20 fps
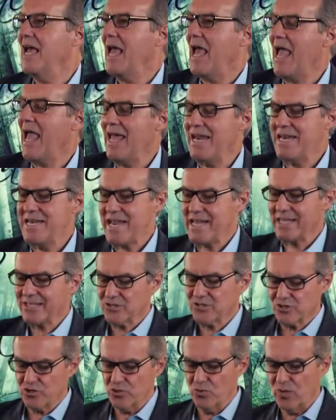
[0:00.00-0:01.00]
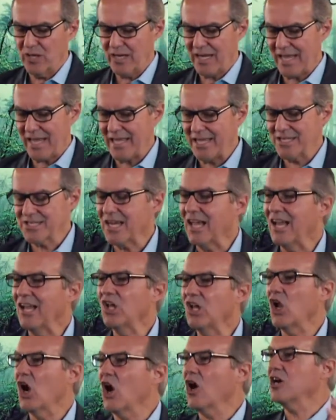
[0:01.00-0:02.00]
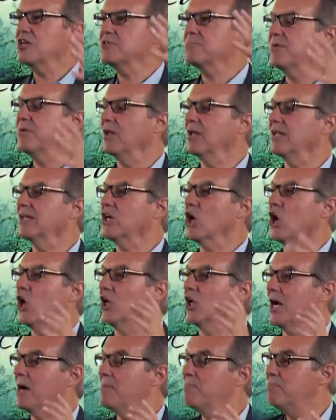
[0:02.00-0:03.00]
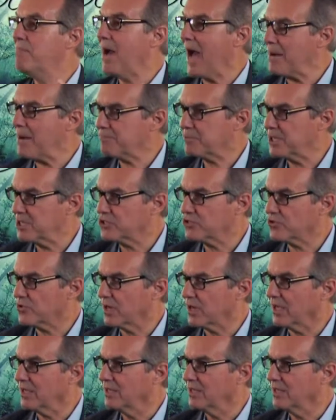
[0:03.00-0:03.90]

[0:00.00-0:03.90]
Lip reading: And next to it is a large building called a baptistry.